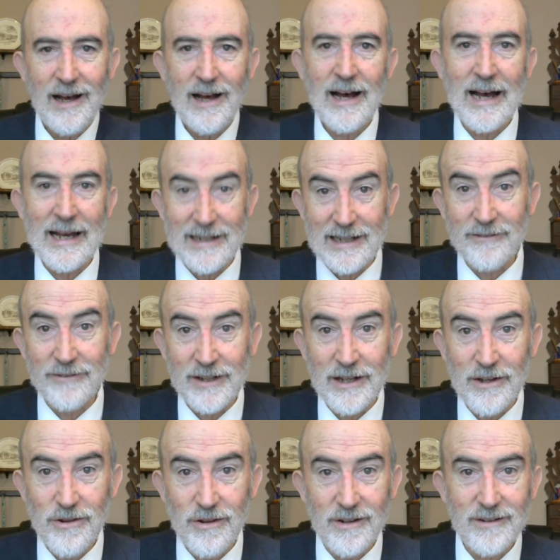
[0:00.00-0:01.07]
High
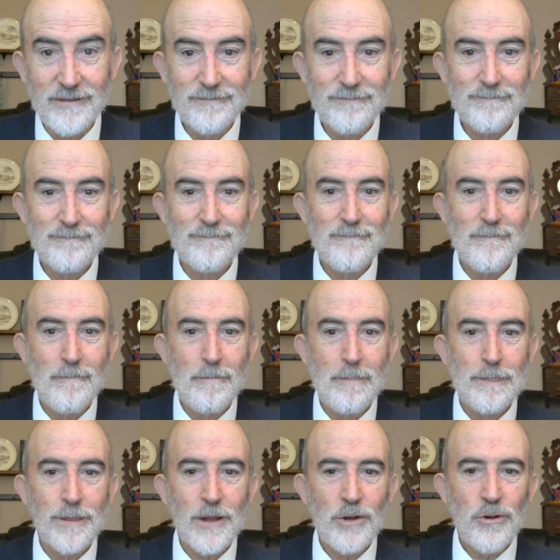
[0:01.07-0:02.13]
definition.
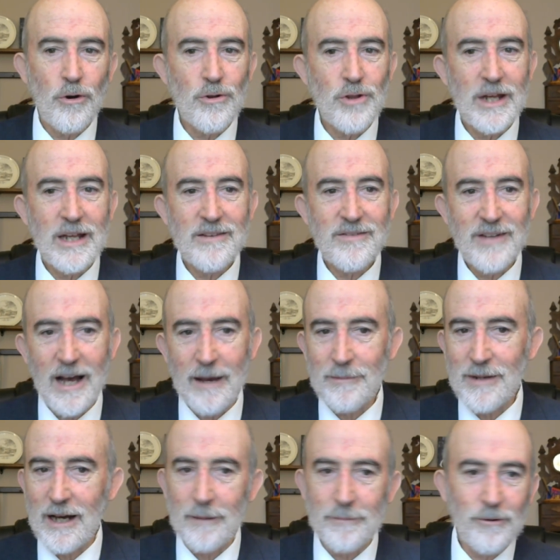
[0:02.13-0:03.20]
Church, it's time
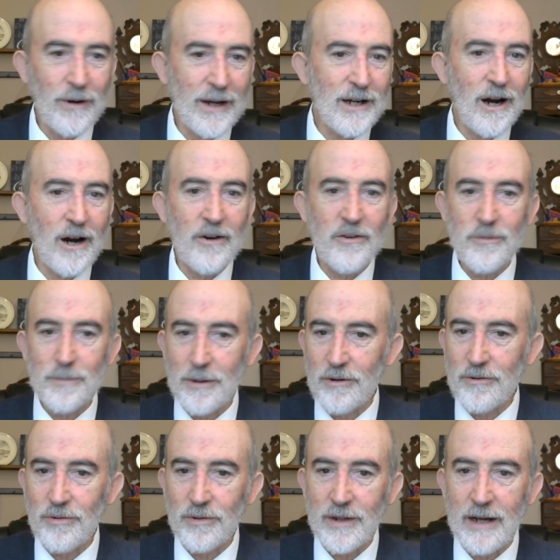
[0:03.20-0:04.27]
to upgrade our
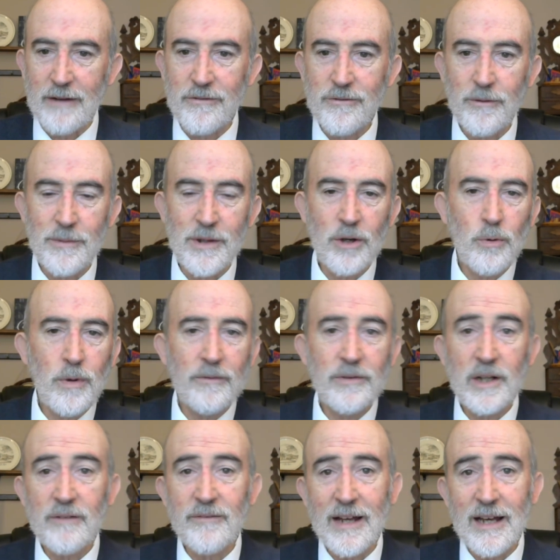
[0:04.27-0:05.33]
spiritual lives from the
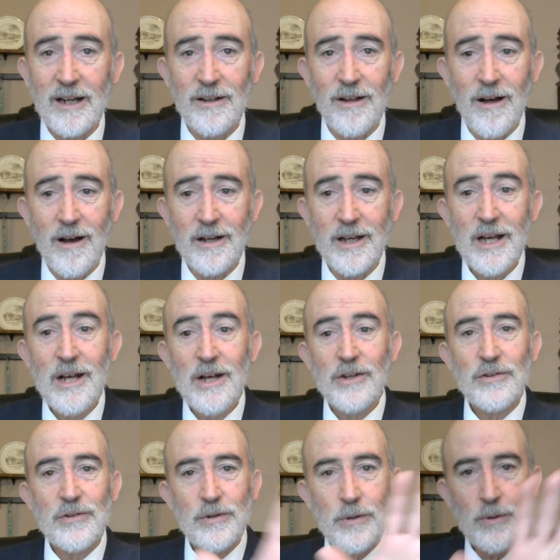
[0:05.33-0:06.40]
equivalent of analog
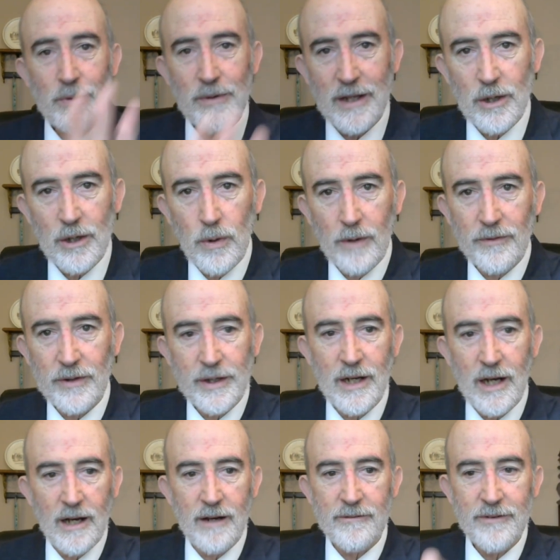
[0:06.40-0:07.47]
to the equivalent
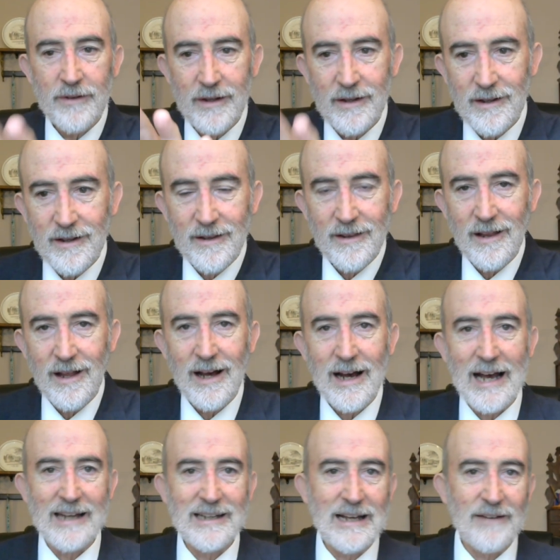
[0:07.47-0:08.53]
of
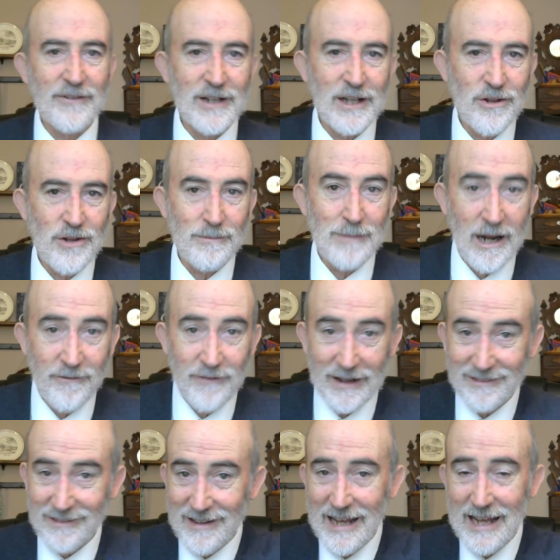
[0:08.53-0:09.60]
high definition. Matter of
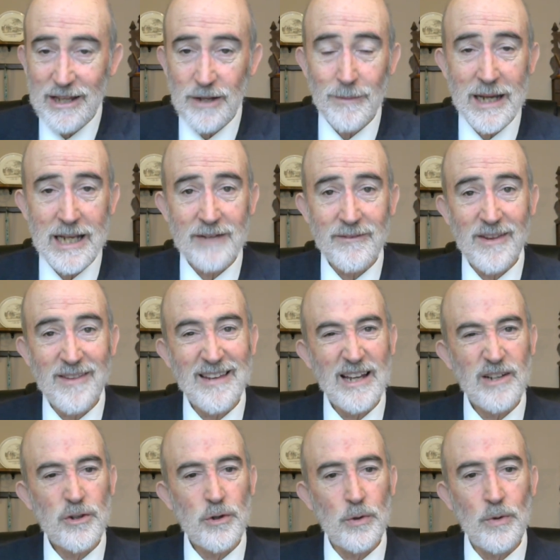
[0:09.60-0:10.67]
fact, today you might even say
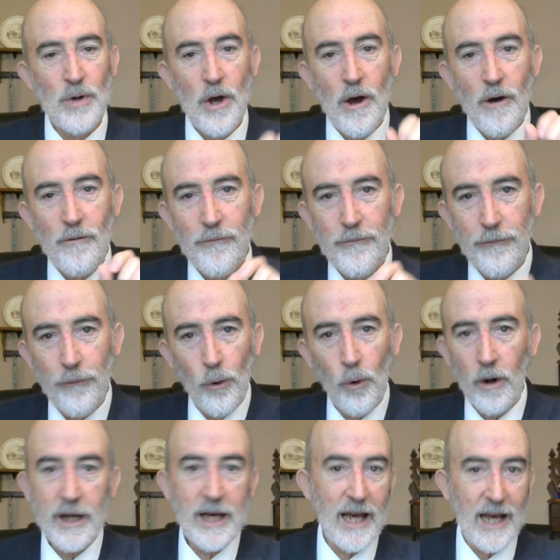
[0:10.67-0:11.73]
to
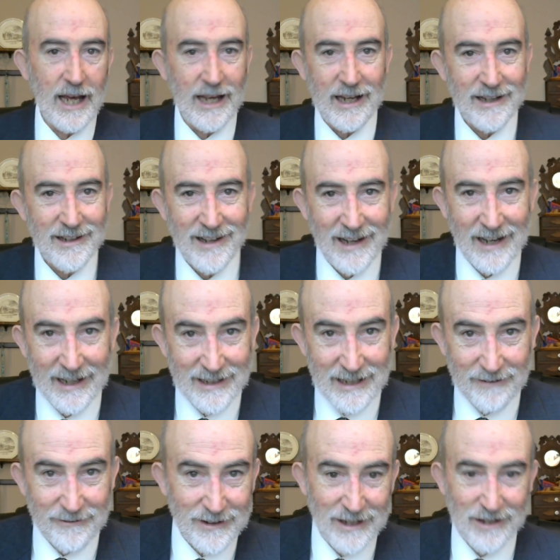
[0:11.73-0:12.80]
4K high
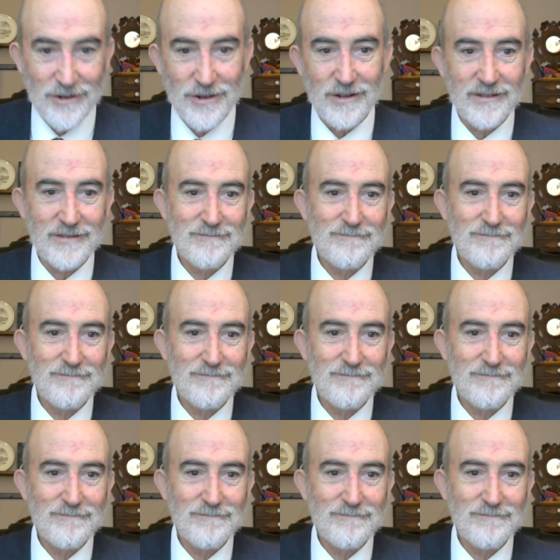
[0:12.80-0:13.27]
definition.